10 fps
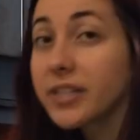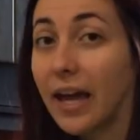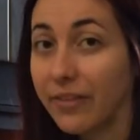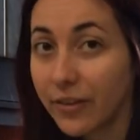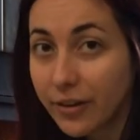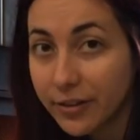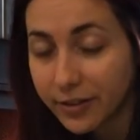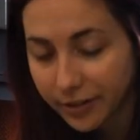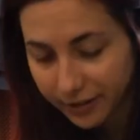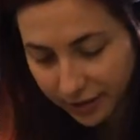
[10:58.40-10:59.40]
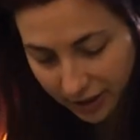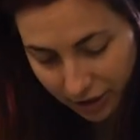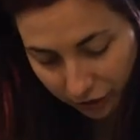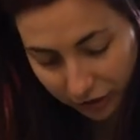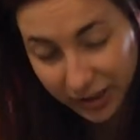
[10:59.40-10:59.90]
together.
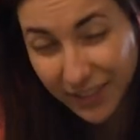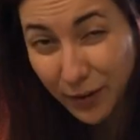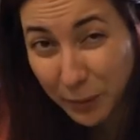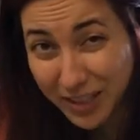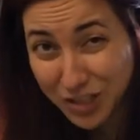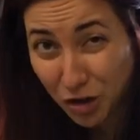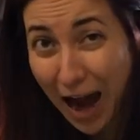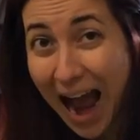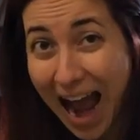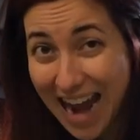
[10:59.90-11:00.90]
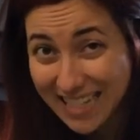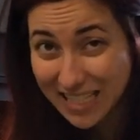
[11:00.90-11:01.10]
You're going to lift up onto your high